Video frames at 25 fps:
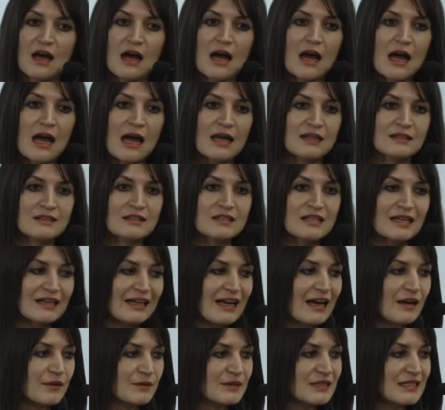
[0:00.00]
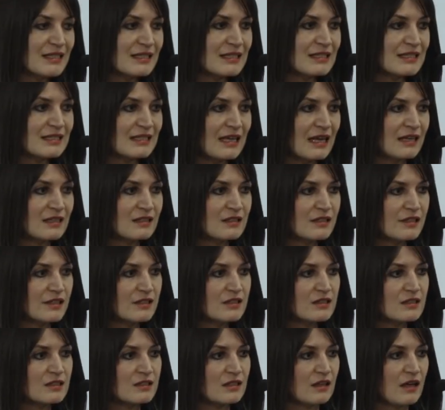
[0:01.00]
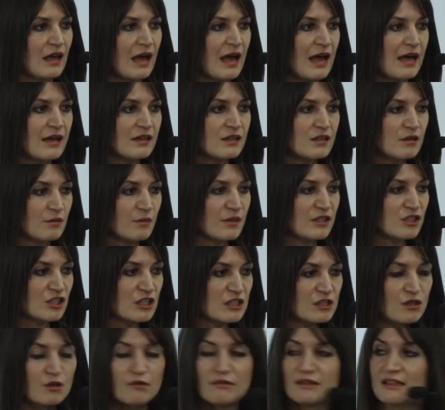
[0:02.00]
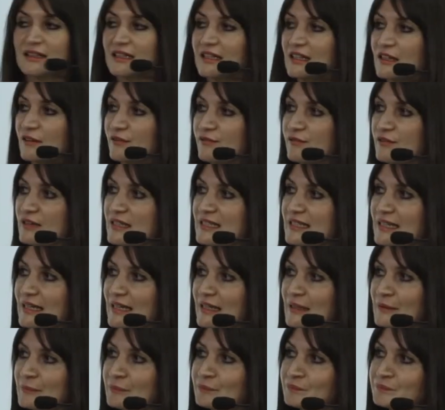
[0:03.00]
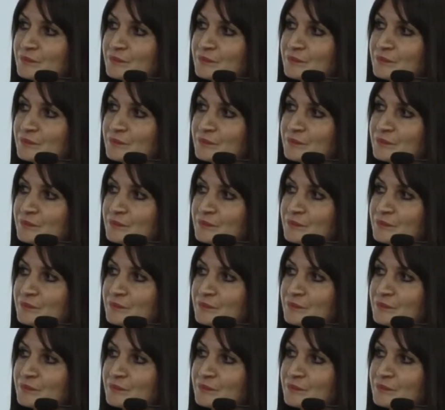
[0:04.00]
and accounting standards, which is currently the FRISI.